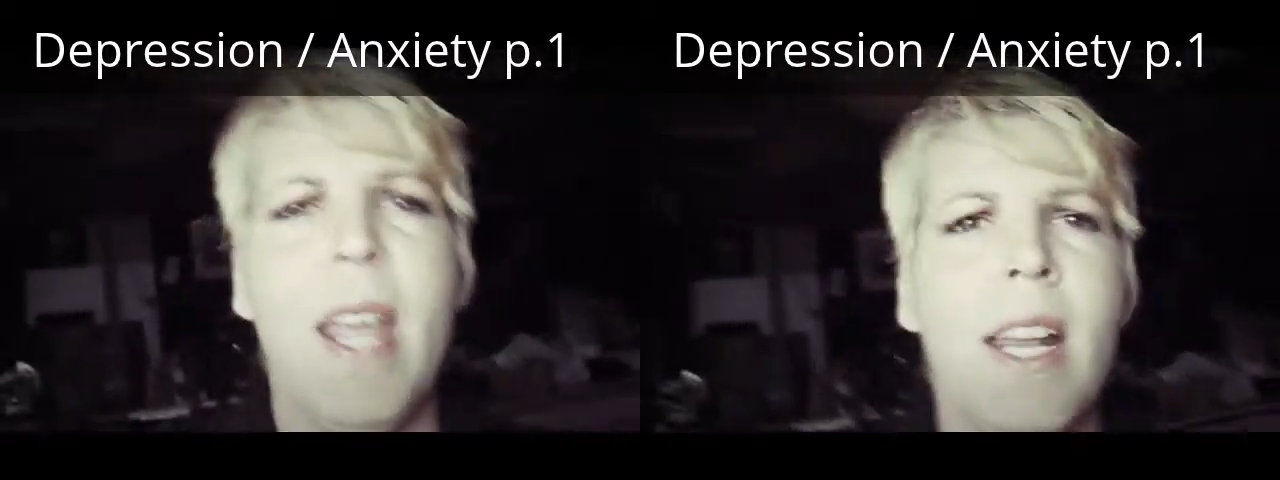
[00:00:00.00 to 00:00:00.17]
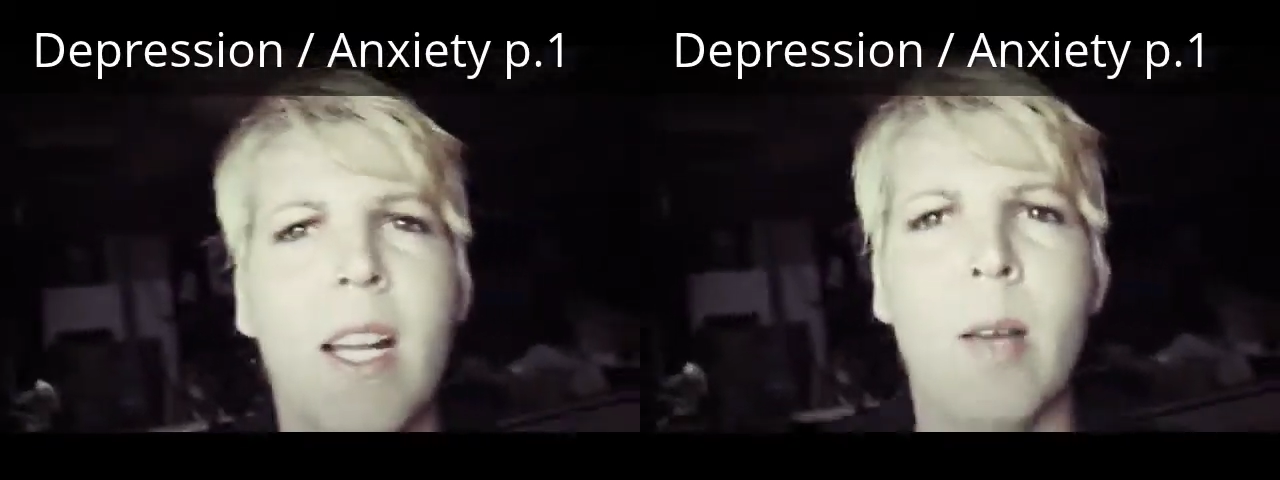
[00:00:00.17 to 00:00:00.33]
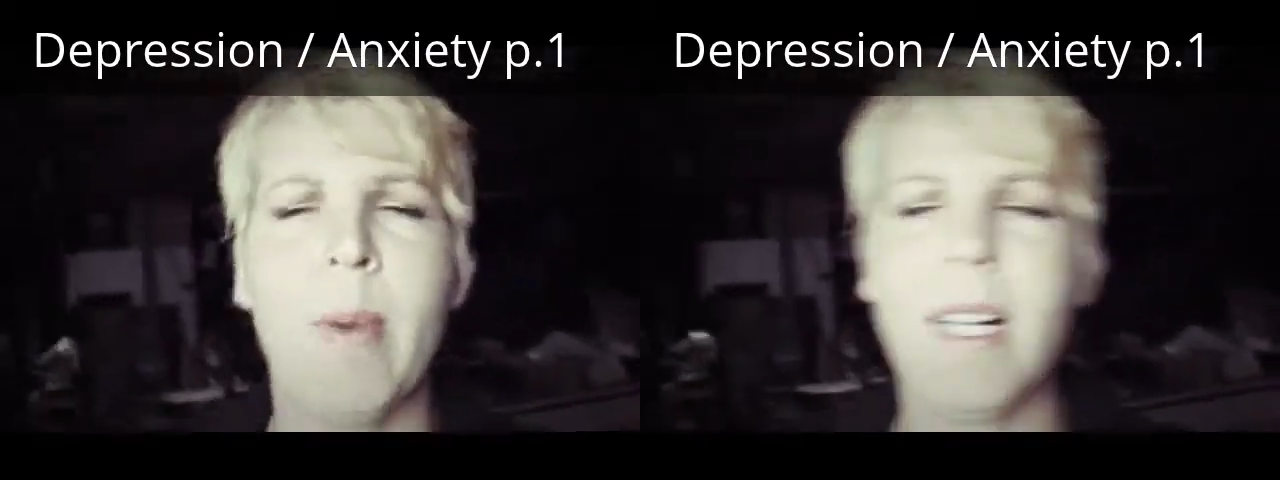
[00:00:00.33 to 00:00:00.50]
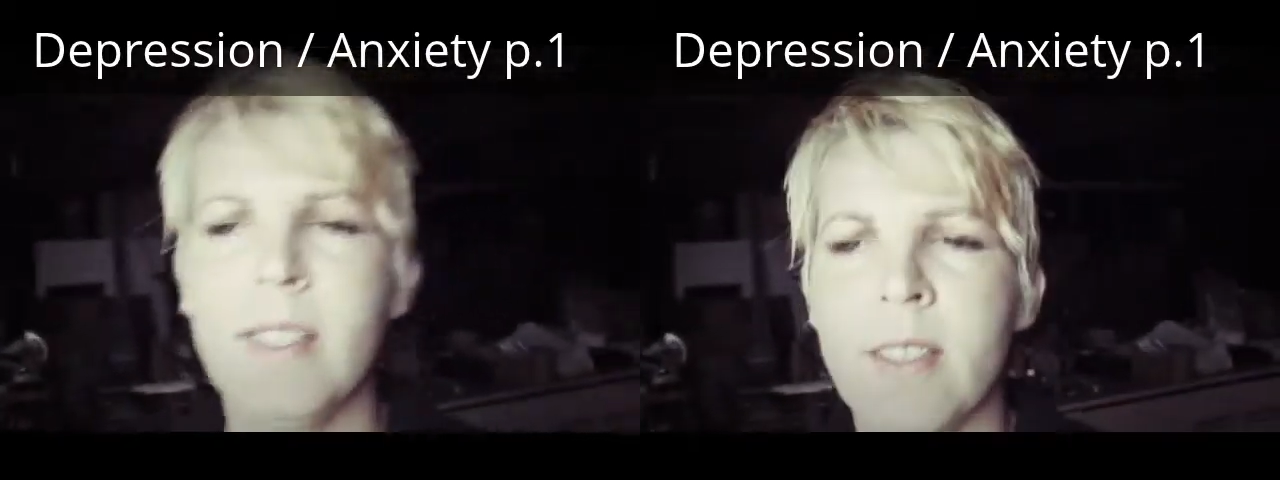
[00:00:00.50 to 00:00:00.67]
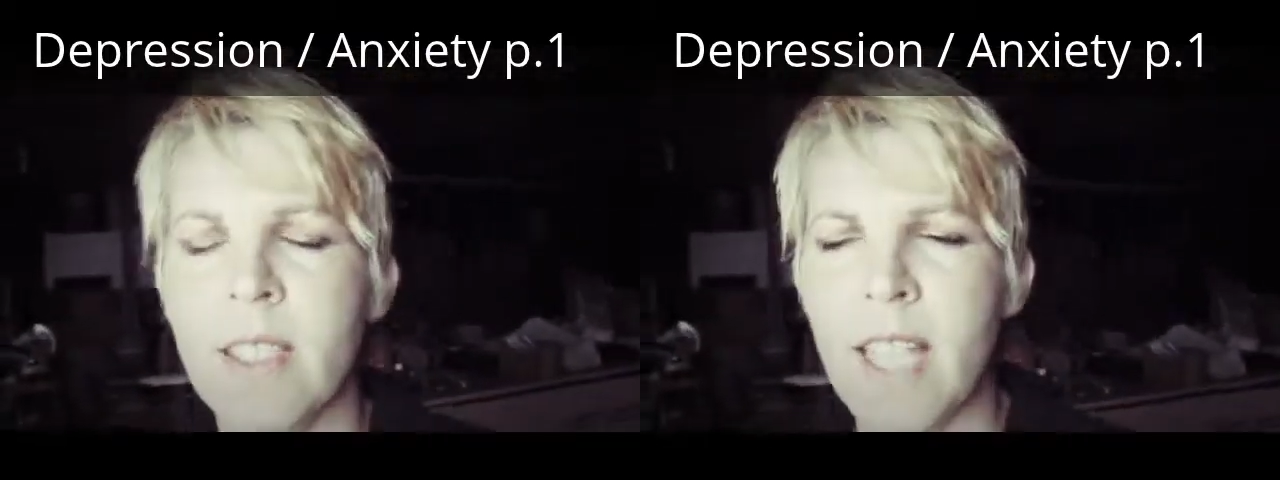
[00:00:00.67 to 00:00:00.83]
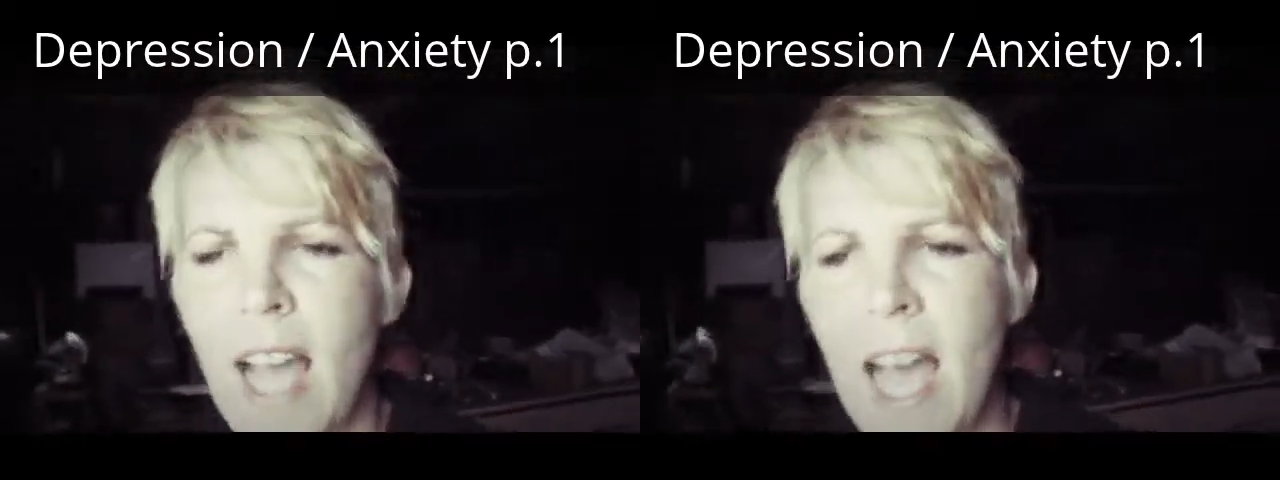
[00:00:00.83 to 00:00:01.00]
panic
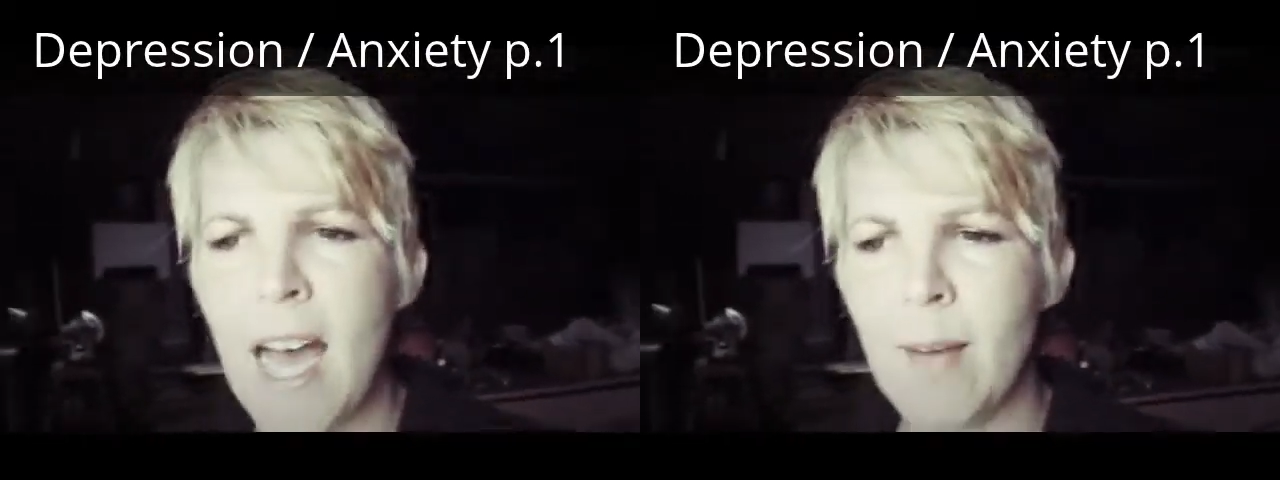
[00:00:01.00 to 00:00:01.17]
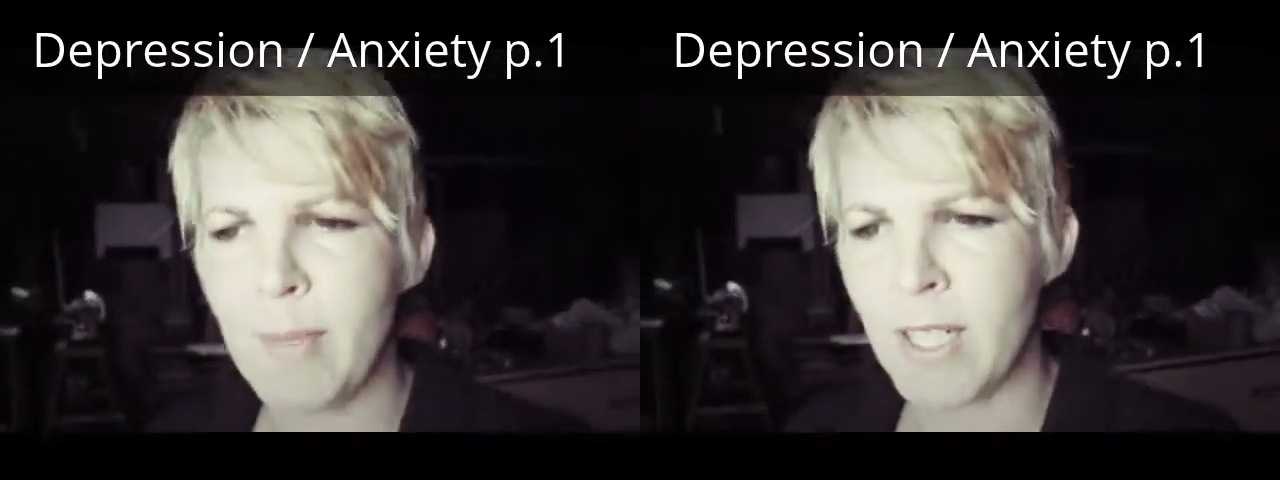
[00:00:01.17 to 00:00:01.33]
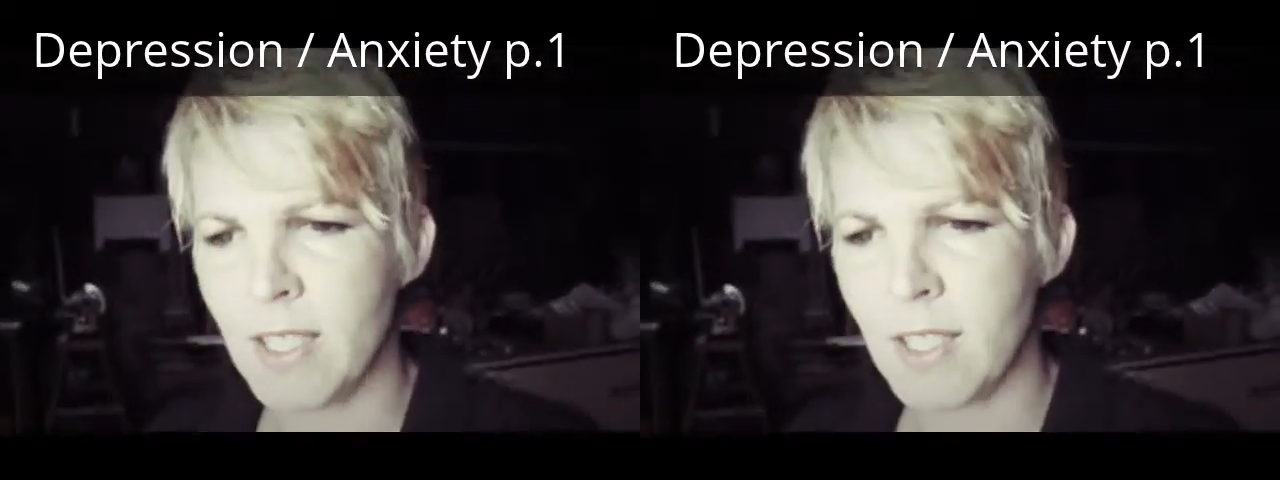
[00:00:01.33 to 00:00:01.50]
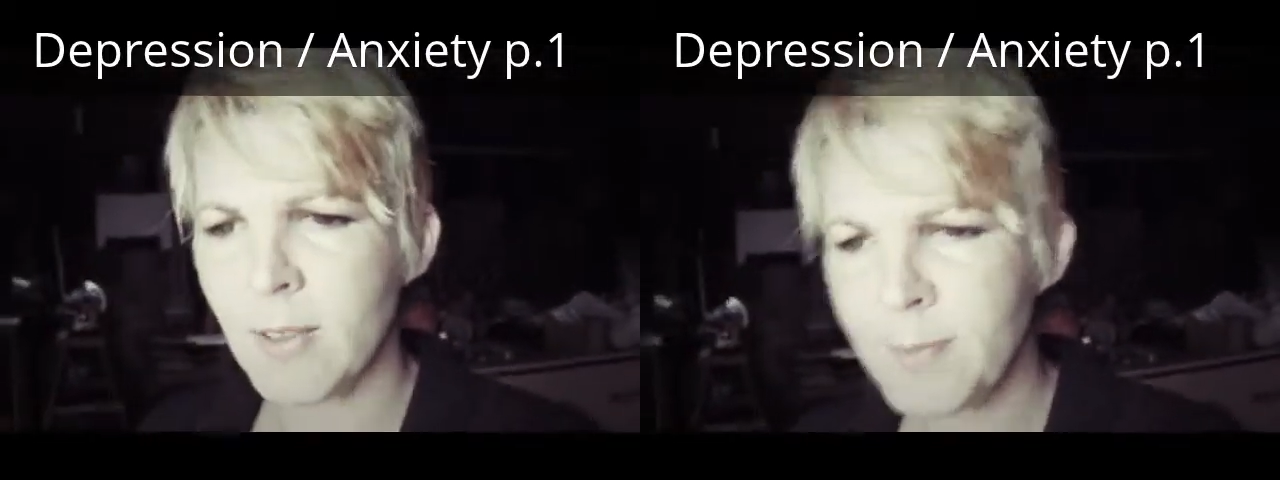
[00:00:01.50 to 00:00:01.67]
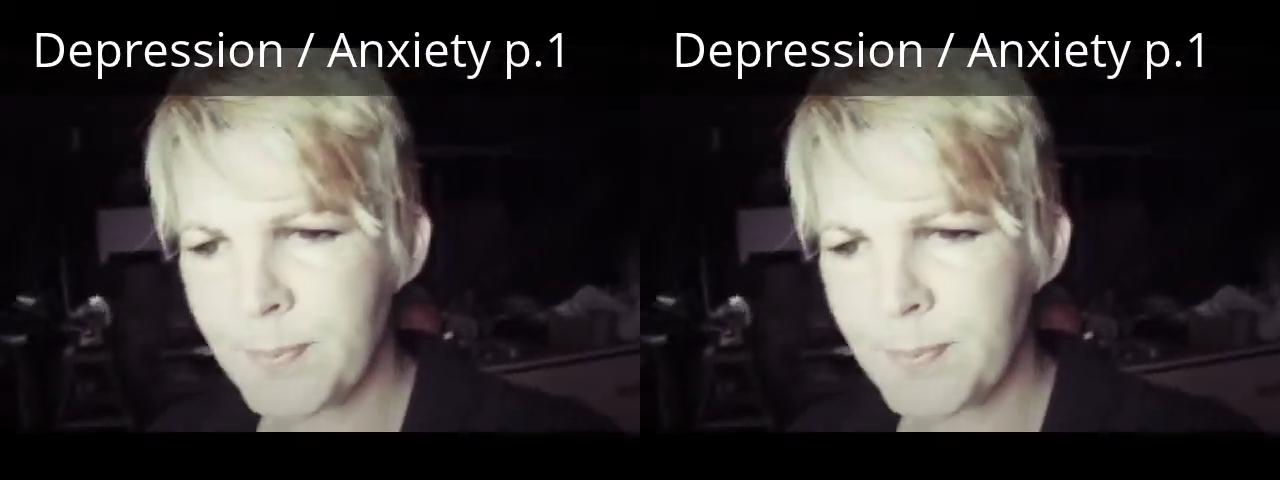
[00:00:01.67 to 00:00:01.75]
button that happens,